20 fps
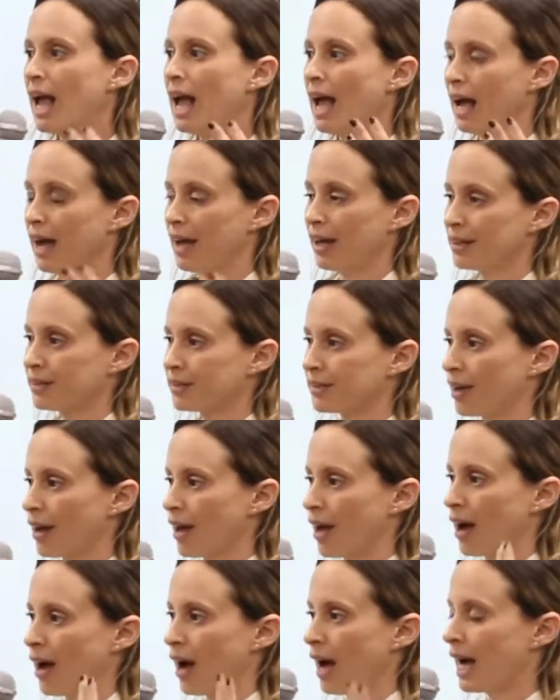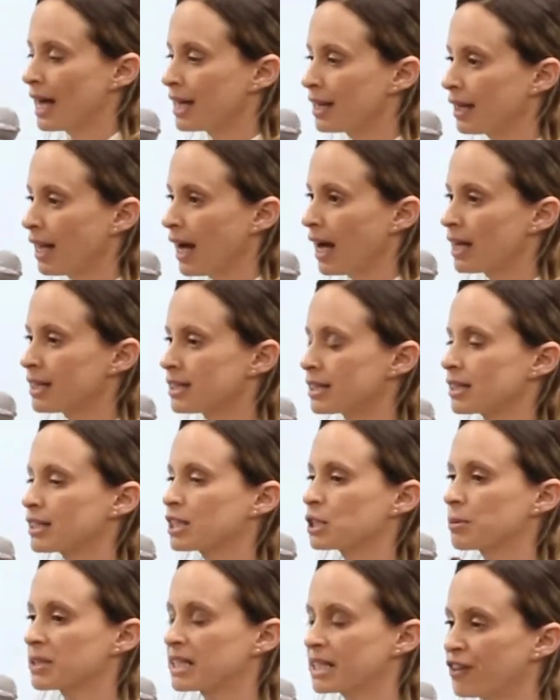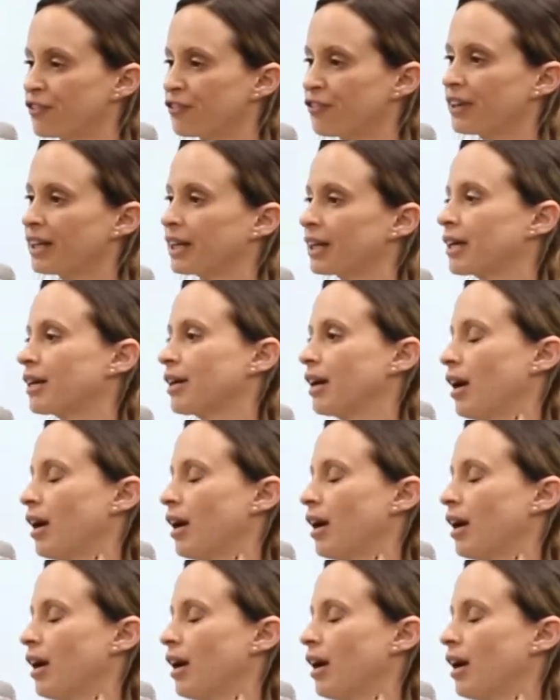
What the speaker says: and analyze specific